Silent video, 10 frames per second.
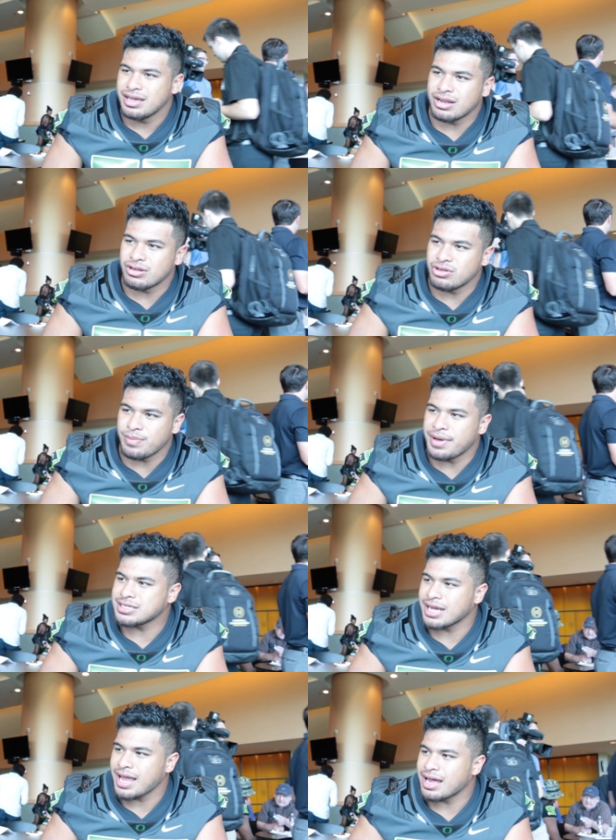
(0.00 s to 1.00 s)
you know do the
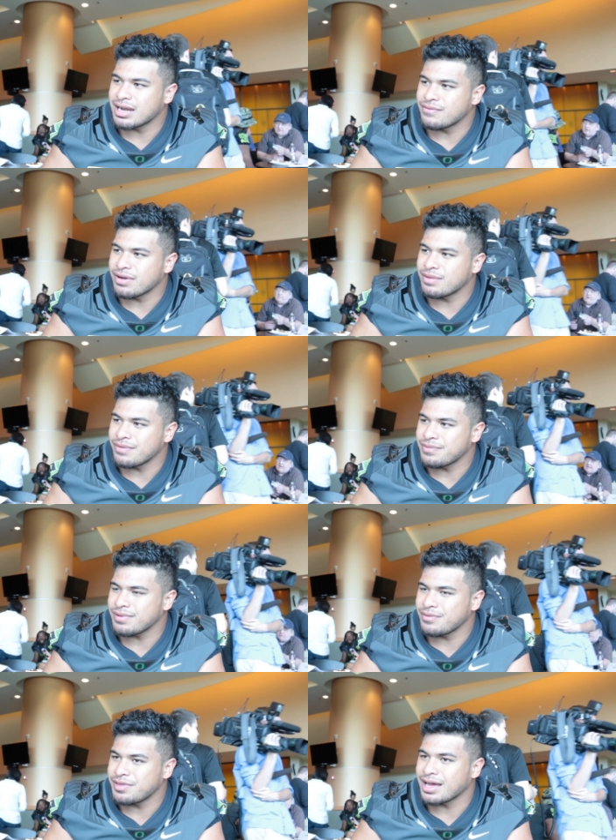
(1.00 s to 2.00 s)
best I can and
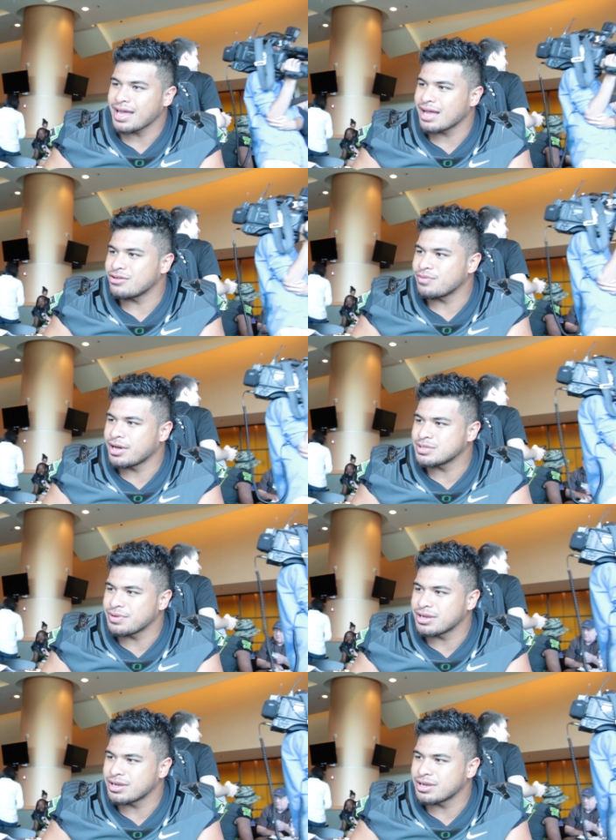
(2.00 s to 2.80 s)
everything I can do possible.